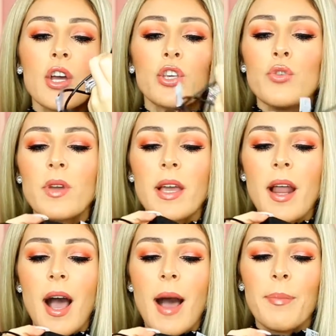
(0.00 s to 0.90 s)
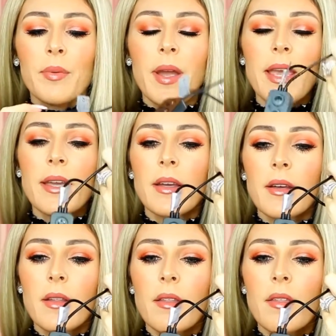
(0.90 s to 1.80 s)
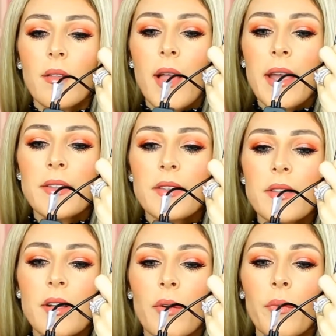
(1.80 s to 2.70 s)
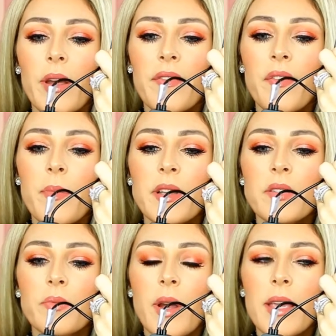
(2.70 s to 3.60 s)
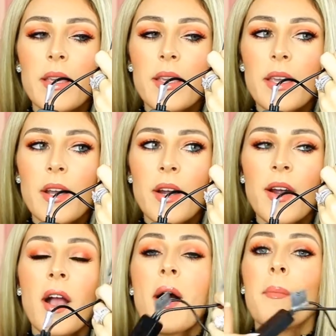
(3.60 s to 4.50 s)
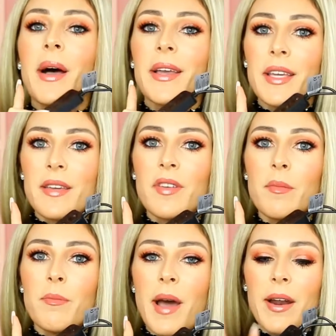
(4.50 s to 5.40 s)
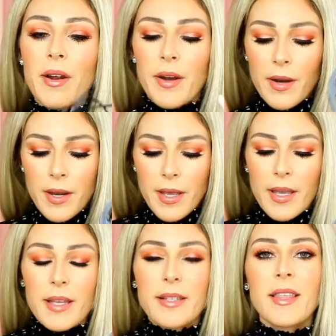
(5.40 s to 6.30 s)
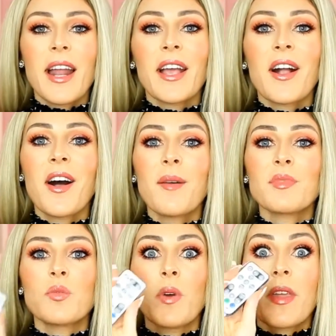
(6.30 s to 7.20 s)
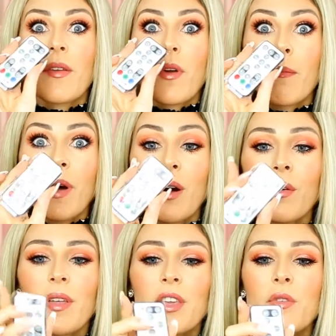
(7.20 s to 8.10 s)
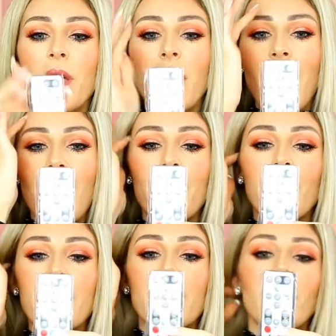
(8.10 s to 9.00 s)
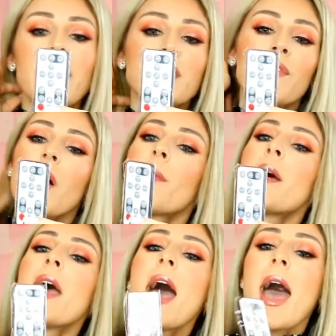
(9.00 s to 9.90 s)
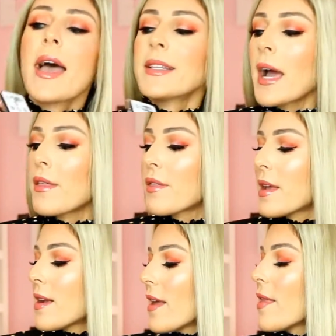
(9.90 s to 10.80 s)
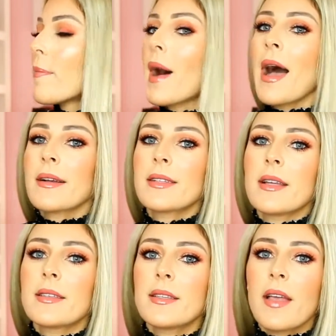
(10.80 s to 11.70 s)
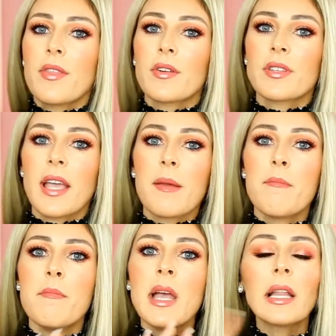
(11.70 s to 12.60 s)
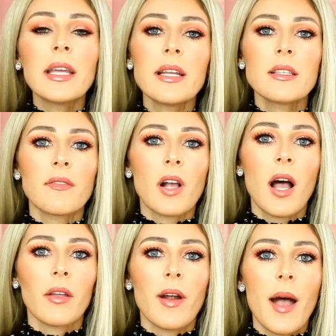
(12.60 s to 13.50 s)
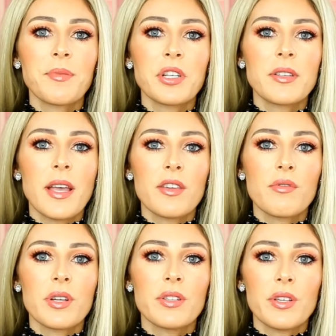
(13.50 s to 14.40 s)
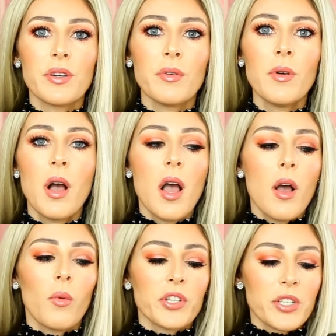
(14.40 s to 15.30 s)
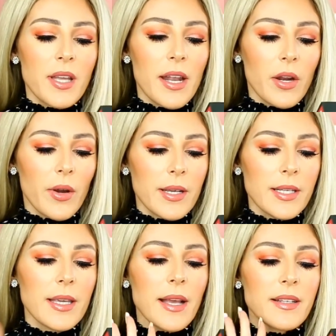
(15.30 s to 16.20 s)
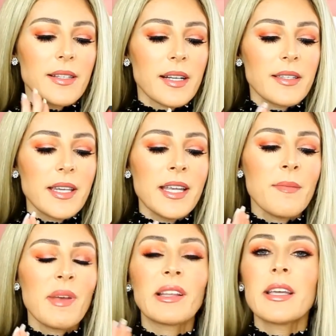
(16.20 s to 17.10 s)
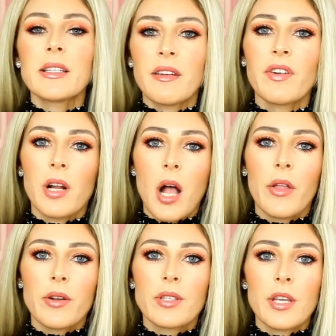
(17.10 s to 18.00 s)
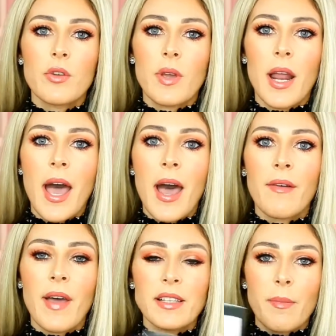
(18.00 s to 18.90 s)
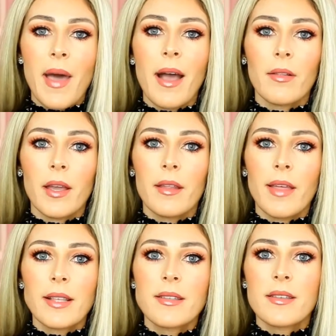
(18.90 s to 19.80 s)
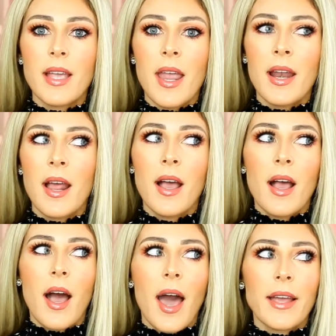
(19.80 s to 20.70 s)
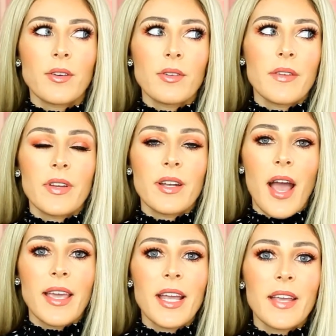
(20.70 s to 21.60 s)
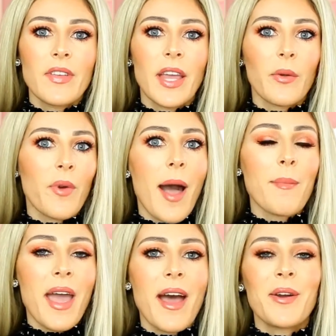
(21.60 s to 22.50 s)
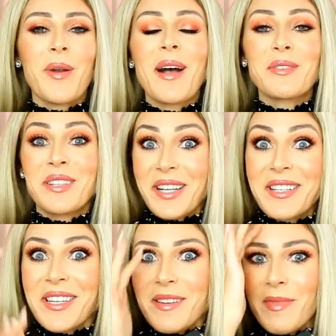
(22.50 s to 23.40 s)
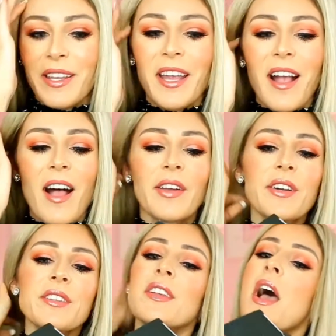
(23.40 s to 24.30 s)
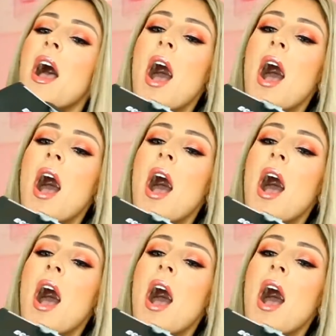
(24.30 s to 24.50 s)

You can operate the lights right from this right here, but even better is that it comes with a remote that you can operate the lights from. And I think on the box it said there's like millions of color options that you can do, which is kind of crazy. Yeah, 16 million different colors that you could have as a backlight. That's insane. I can't even like wrap my head around 16 million colors.